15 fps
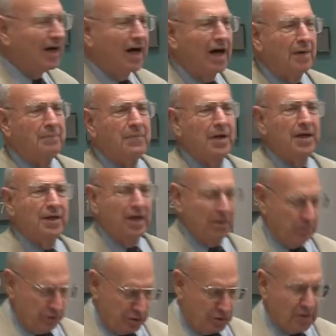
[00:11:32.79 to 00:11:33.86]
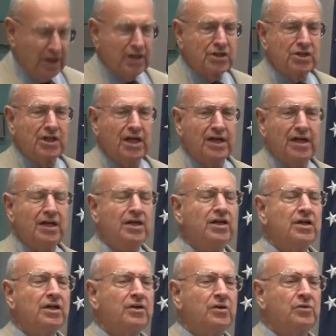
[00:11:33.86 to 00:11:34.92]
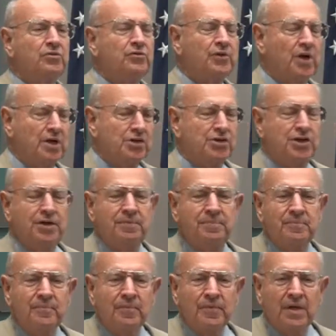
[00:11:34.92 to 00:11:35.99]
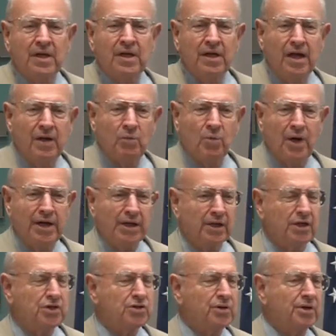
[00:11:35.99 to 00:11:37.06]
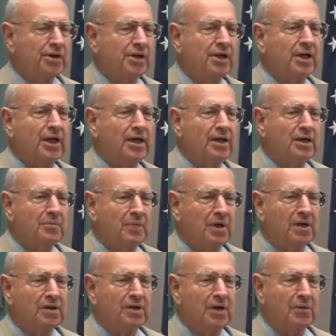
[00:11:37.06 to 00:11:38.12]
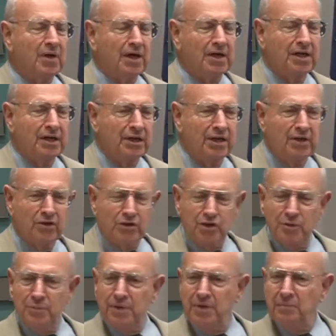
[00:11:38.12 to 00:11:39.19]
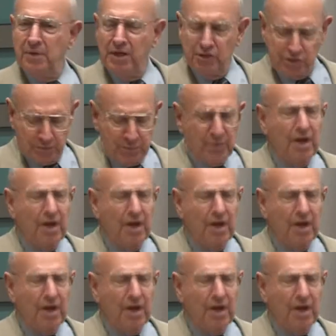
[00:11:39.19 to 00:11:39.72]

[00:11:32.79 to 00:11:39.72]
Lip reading: And that was translated into Farsi and widely circulated among the Iranian leadership, and it made some